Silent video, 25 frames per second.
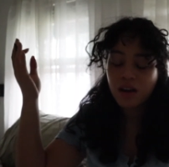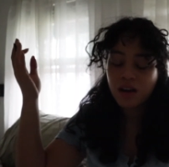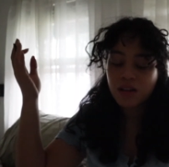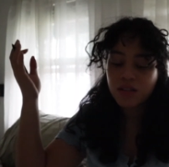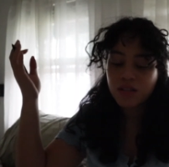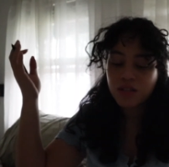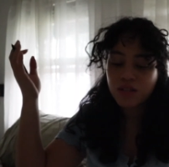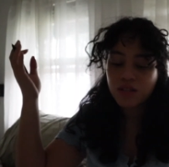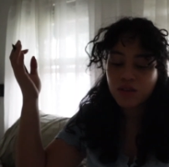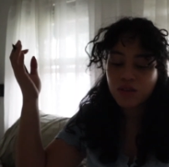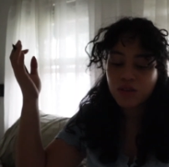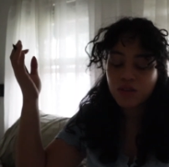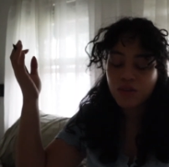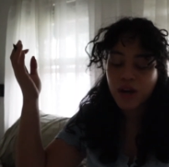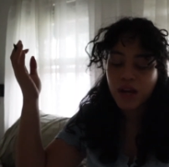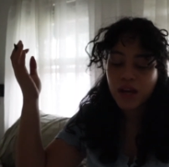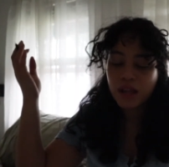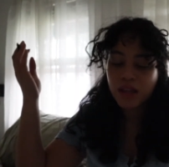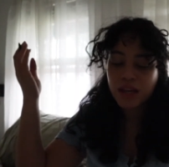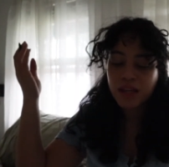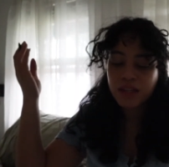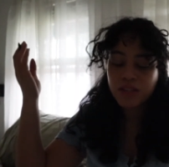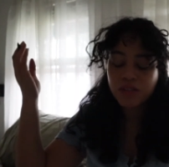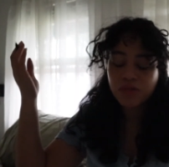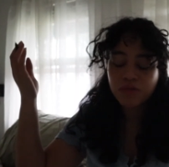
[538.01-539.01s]
So I
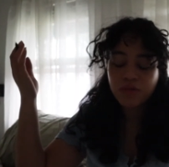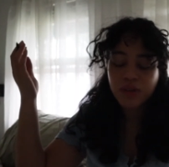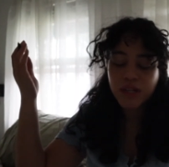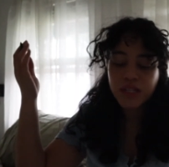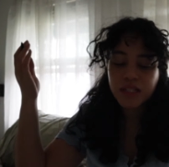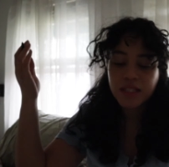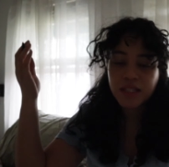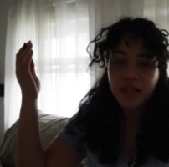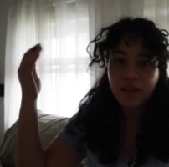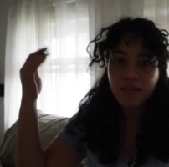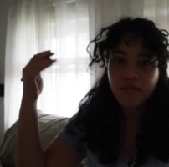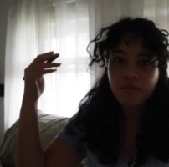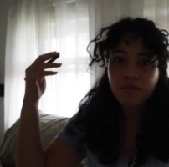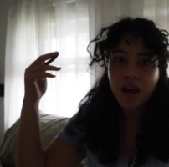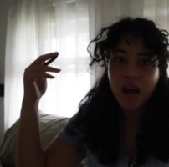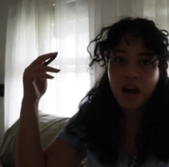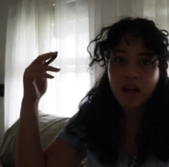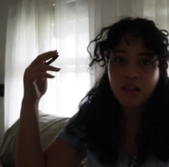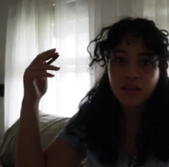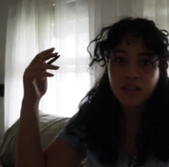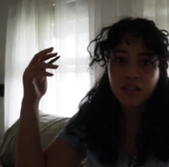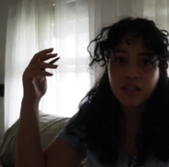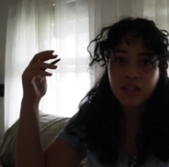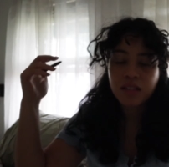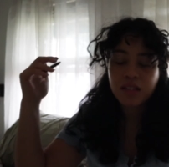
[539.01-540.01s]
like to write down
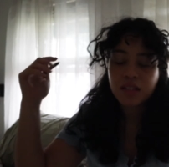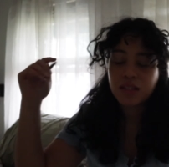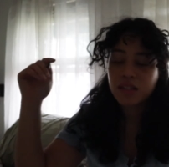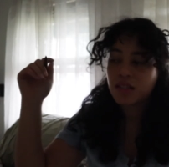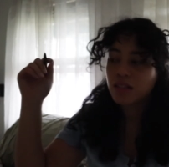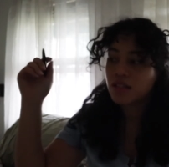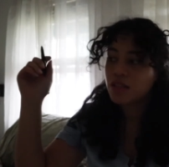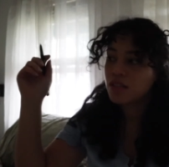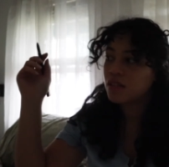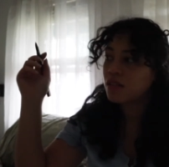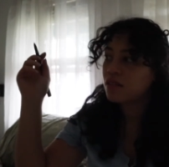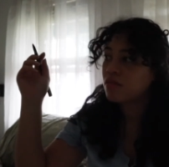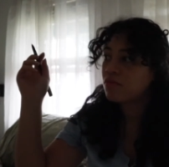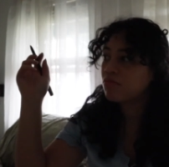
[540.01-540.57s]
at least,